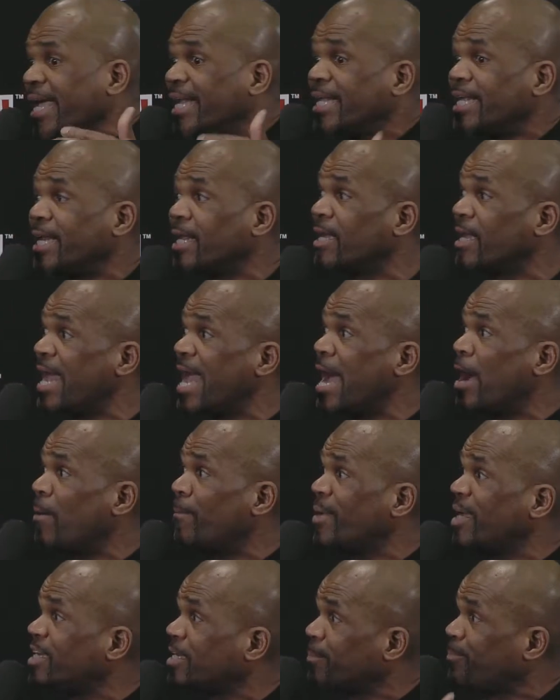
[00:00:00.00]
and it allowed
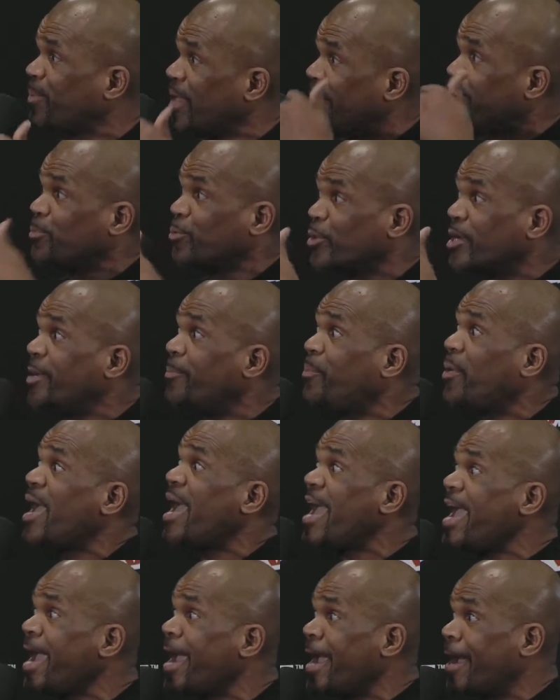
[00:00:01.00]
me to be
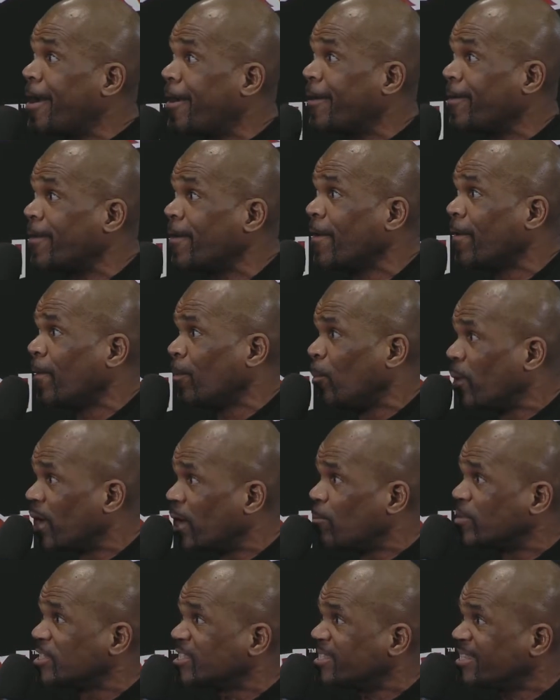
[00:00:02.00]
prepared when
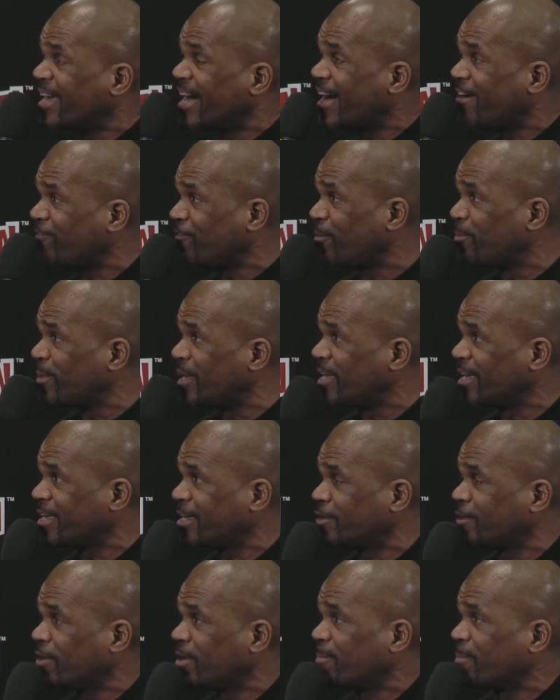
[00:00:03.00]
it was time for me to
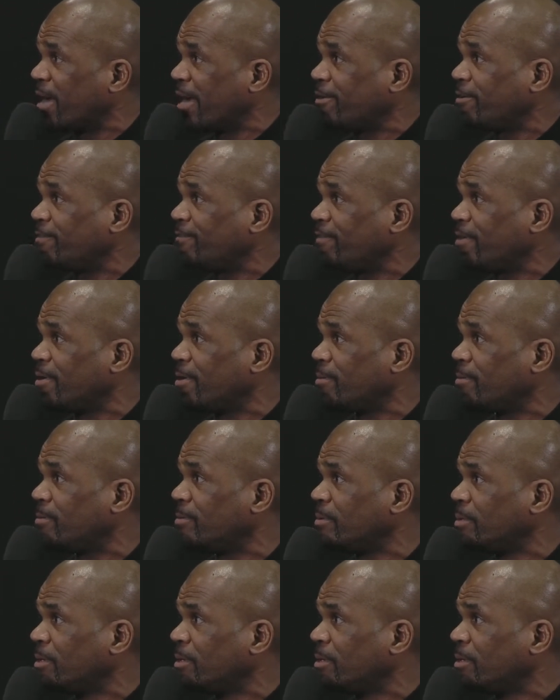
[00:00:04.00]
get on a microphone.